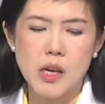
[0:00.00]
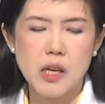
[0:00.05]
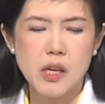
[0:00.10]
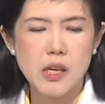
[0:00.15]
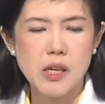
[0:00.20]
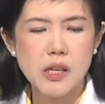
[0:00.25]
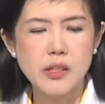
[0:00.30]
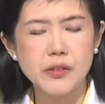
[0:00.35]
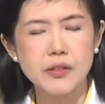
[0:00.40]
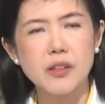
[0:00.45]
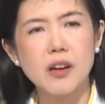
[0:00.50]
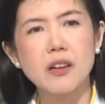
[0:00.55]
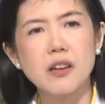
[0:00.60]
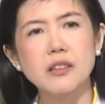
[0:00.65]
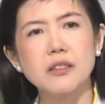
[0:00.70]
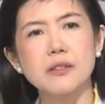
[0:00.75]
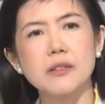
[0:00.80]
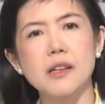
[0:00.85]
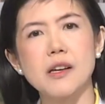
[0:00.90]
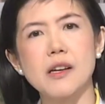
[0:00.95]
it's not
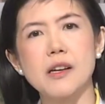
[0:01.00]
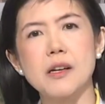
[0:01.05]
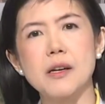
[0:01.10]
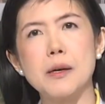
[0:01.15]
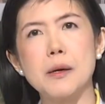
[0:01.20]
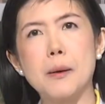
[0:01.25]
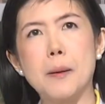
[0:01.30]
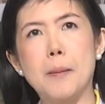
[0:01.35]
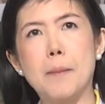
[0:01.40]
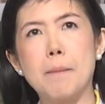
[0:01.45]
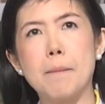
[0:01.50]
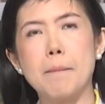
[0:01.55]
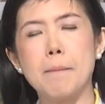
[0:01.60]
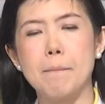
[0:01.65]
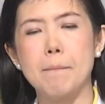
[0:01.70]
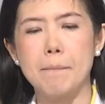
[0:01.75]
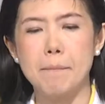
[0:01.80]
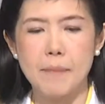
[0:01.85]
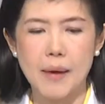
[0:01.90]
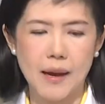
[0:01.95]

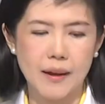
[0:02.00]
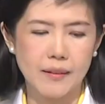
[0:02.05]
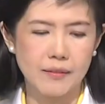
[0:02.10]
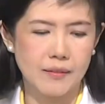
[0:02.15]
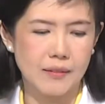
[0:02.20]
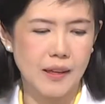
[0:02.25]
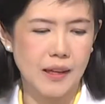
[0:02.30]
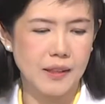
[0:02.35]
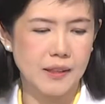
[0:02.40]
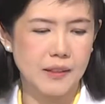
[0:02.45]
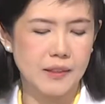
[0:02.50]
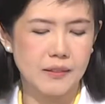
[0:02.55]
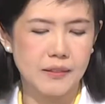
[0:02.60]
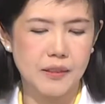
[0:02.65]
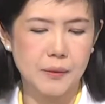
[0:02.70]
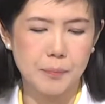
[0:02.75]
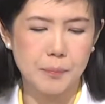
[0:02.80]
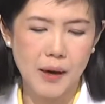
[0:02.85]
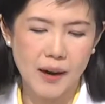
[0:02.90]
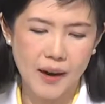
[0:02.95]
bad like
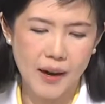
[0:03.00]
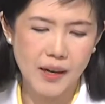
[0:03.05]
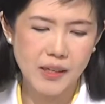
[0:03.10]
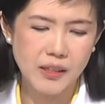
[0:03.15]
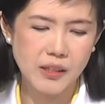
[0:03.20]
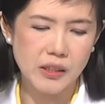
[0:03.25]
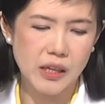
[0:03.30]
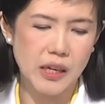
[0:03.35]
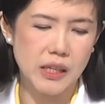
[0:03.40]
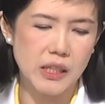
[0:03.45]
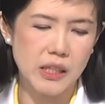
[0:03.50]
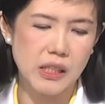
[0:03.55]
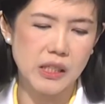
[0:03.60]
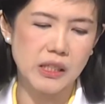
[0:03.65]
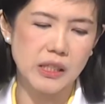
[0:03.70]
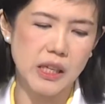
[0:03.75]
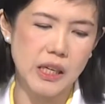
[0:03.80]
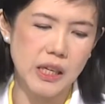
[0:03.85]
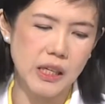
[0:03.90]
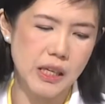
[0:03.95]
the past. I can
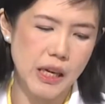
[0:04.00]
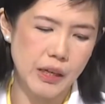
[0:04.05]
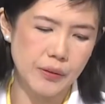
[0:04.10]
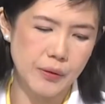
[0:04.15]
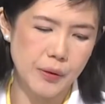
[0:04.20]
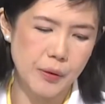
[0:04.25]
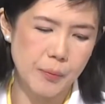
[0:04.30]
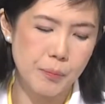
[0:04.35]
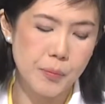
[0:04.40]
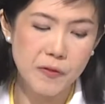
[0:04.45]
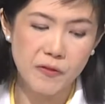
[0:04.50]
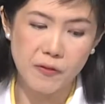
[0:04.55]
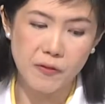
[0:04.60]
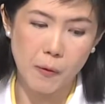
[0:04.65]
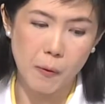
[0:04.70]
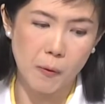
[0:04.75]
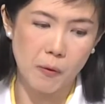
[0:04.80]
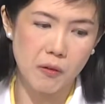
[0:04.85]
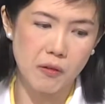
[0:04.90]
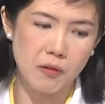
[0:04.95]
say that
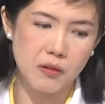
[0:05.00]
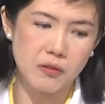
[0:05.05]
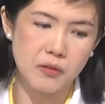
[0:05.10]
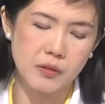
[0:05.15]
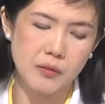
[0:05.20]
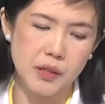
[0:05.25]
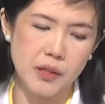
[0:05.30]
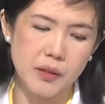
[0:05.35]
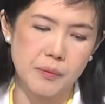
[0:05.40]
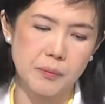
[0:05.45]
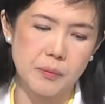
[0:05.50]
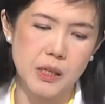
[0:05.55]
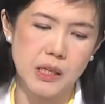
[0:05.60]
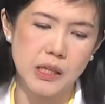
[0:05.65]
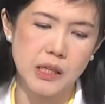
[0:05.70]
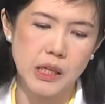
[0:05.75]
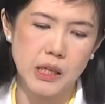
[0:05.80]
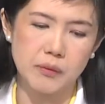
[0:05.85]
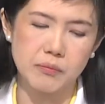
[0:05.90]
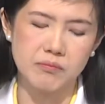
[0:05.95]
before it
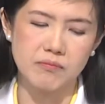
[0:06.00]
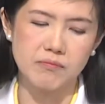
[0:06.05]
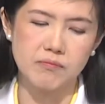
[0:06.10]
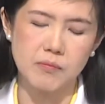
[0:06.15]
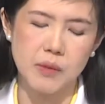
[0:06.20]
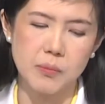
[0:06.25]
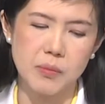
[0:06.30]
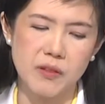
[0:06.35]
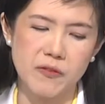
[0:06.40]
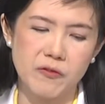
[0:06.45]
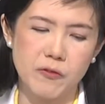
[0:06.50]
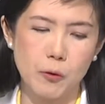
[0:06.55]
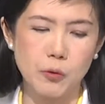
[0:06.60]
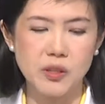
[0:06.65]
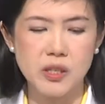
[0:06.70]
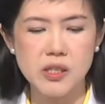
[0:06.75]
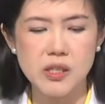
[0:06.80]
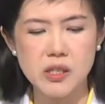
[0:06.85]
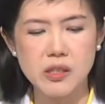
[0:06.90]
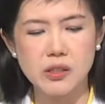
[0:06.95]
means that maybe
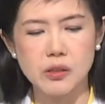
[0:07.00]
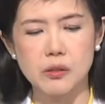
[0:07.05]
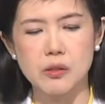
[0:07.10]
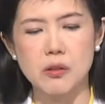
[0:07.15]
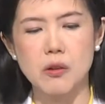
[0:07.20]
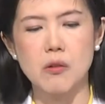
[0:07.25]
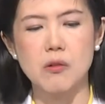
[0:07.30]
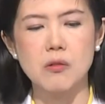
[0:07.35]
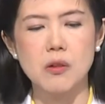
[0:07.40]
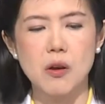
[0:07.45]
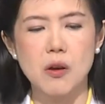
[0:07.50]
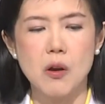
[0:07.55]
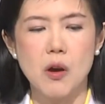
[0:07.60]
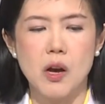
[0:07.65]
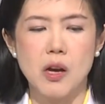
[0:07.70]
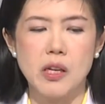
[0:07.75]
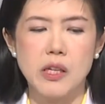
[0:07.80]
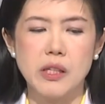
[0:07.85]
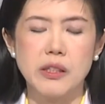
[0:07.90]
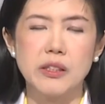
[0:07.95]
40 years ago
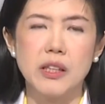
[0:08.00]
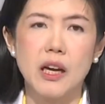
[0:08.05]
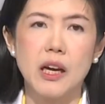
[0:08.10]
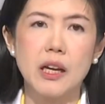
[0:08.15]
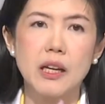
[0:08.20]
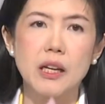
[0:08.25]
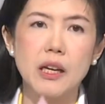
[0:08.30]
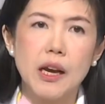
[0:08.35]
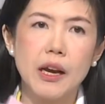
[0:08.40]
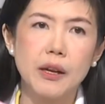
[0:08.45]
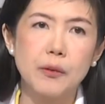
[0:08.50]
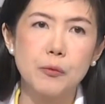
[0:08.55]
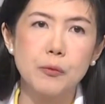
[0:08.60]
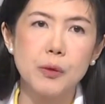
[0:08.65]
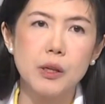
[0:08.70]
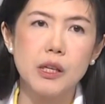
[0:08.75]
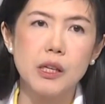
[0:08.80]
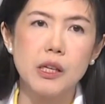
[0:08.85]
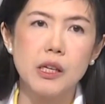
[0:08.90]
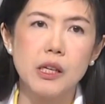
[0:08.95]
in Thailand
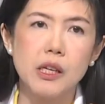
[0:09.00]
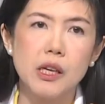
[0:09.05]
we